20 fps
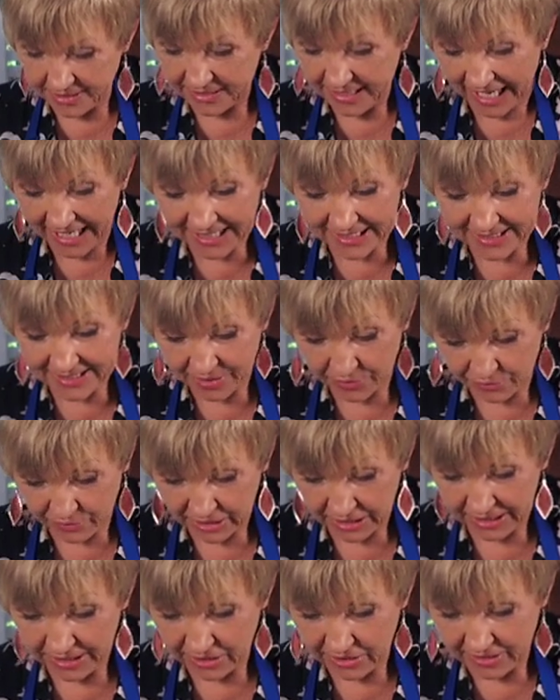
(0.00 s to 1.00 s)
dates are
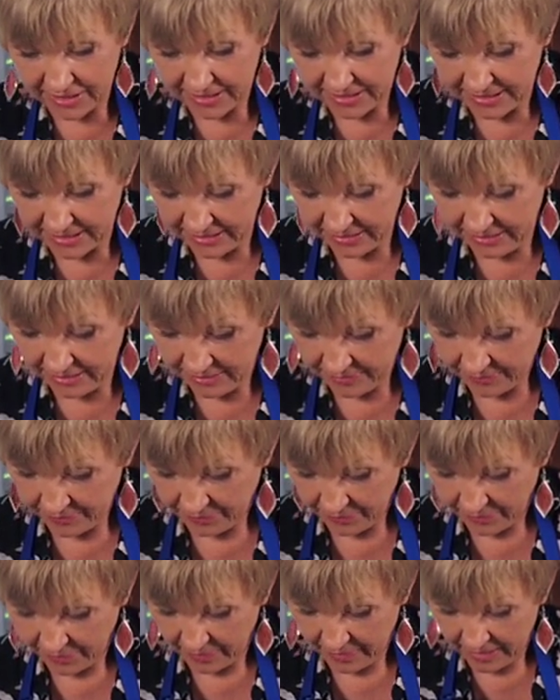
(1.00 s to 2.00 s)
really nice in it.
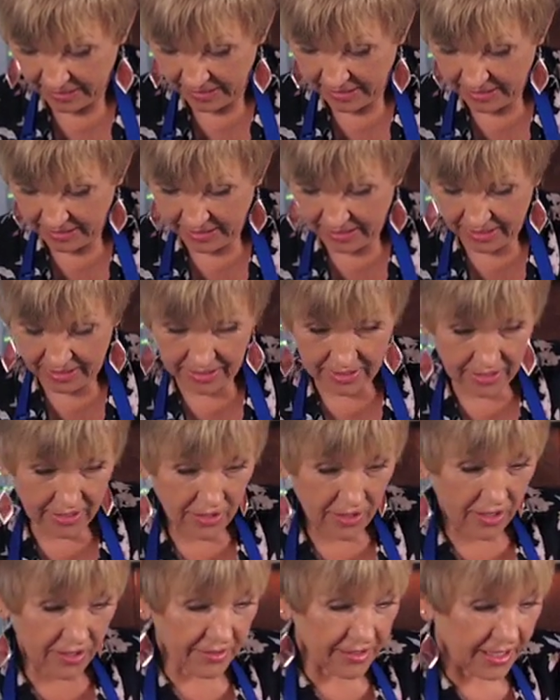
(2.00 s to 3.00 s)

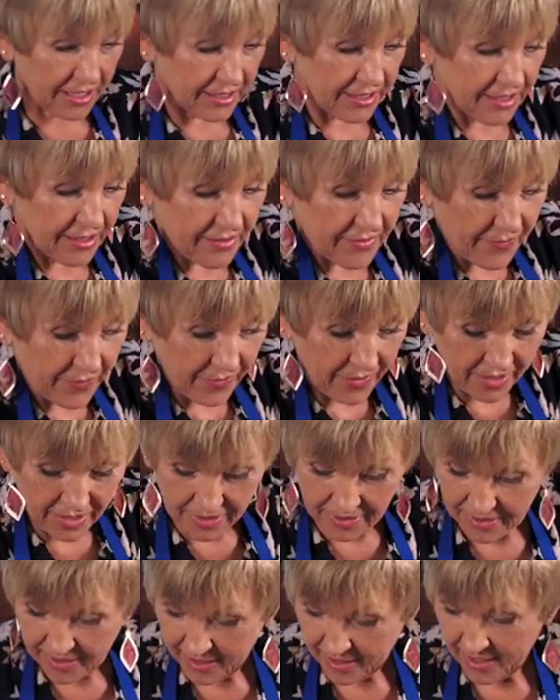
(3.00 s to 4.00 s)
All right,
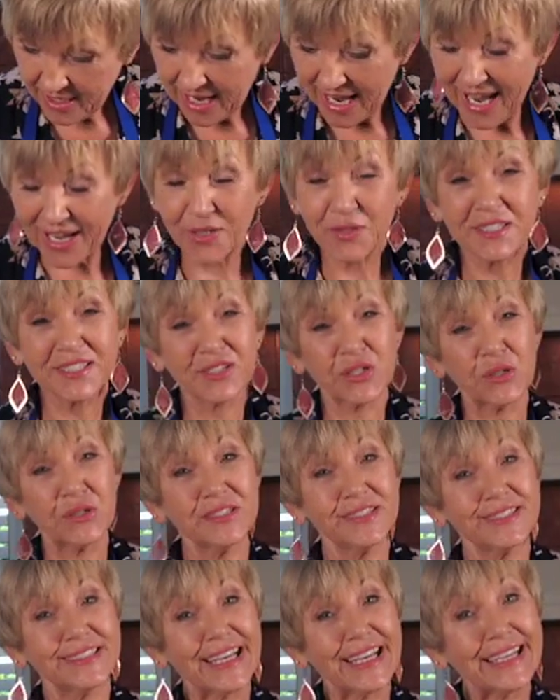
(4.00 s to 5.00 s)
our
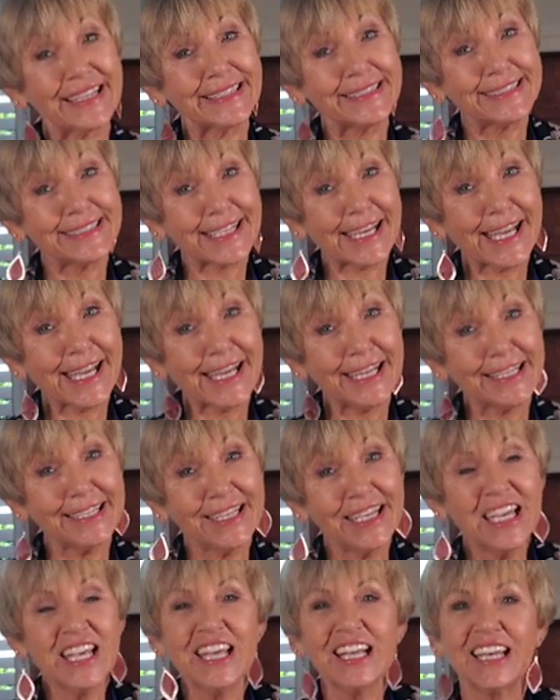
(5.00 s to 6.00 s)
scones are done.
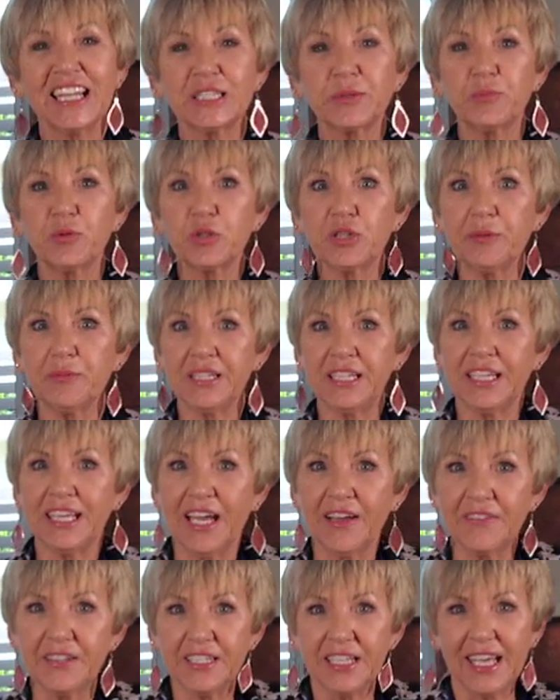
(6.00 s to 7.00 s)
Let's put them in the
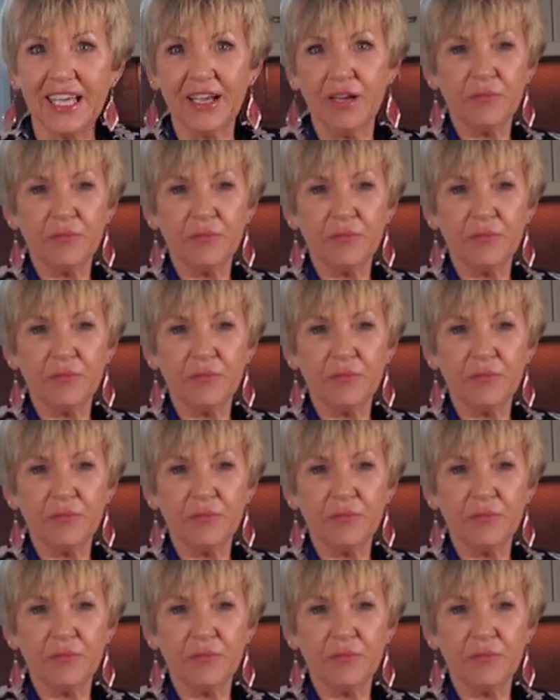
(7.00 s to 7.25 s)
oven now.